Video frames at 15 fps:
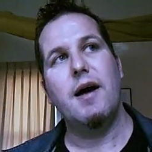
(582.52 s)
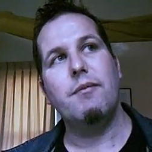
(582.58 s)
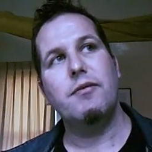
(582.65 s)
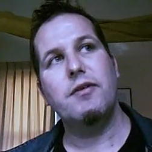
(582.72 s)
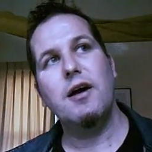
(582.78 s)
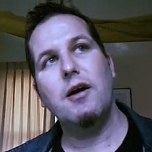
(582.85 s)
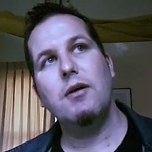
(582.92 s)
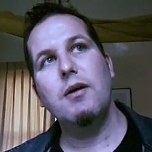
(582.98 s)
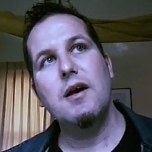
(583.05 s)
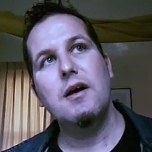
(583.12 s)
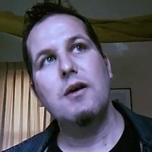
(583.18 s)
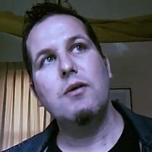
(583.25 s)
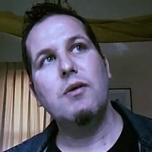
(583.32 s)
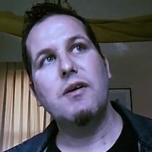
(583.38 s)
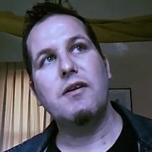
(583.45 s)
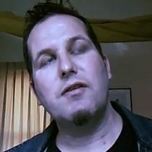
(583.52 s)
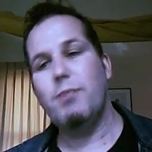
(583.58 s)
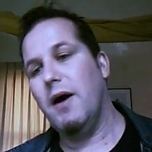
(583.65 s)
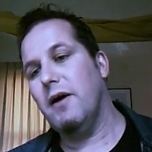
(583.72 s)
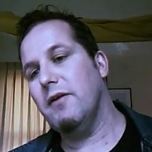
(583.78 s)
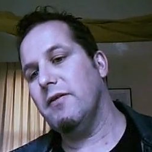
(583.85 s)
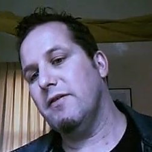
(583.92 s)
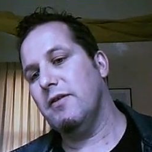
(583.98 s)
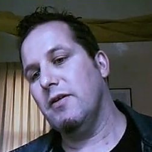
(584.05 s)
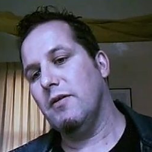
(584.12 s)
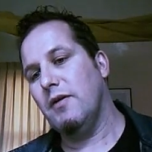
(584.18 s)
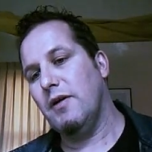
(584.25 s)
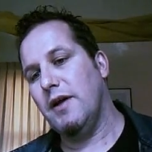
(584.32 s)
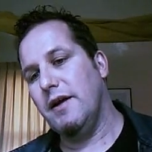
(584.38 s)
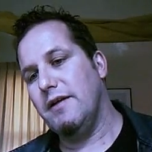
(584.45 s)
So we're exposed
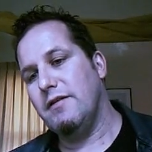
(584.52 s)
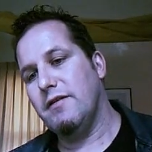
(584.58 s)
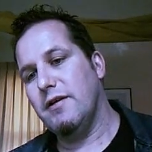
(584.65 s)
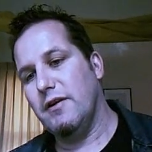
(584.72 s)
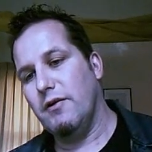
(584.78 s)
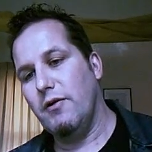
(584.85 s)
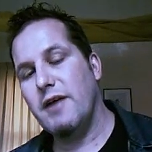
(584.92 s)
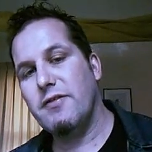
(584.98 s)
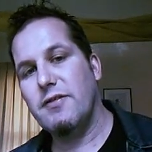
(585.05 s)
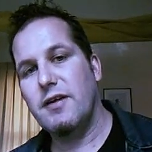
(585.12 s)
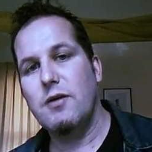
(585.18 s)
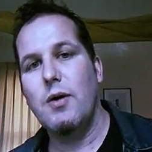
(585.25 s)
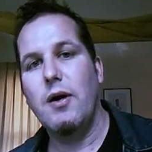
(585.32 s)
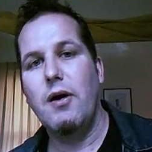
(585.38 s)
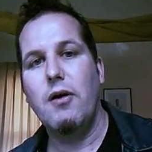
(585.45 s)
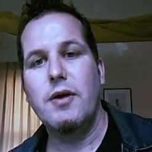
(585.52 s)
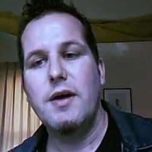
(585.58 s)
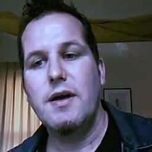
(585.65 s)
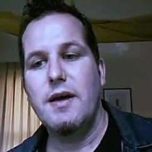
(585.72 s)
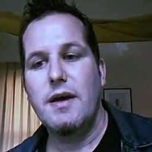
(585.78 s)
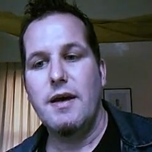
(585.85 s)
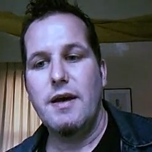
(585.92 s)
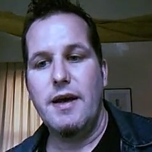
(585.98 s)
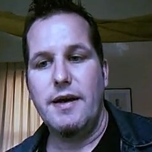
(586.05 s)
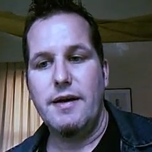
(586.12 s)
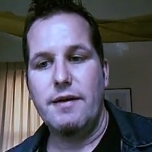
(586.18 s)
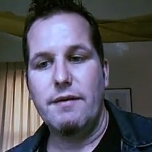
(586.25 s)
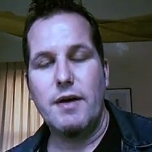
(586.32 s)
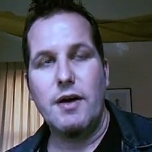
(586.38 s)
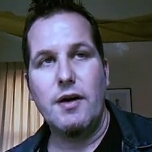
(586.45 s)
to the rest of the world
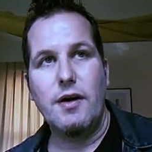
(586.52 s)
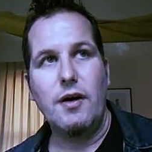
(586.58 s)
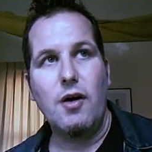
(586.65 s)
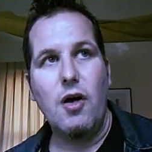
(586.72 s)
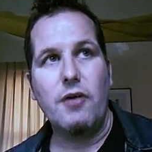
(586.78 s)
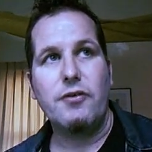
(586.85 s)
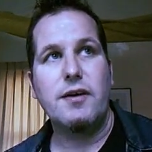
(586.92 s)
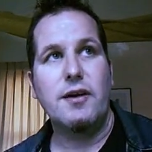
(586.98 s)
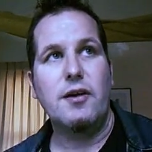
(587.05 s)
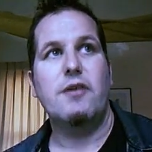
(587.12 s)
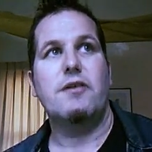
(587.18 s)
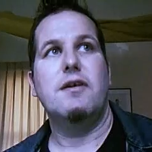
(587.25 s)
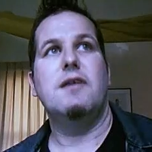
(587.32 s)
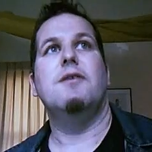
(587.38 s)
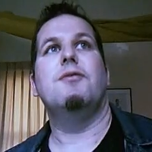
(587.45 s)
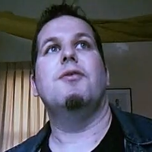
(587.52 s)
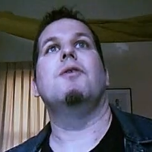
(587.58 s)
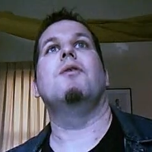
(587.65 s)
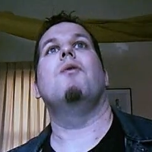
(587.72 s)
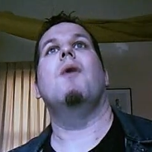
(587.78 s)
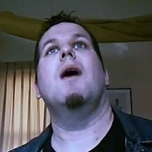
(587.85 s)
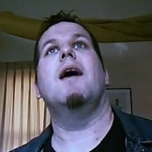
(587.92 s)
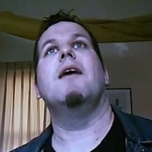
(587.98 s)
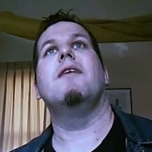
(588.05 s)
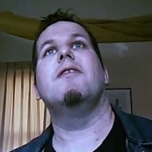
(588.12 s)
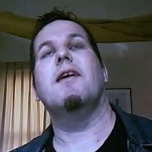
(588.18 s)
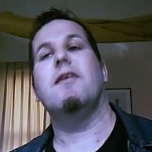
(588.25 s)
in lots and lots of different ways.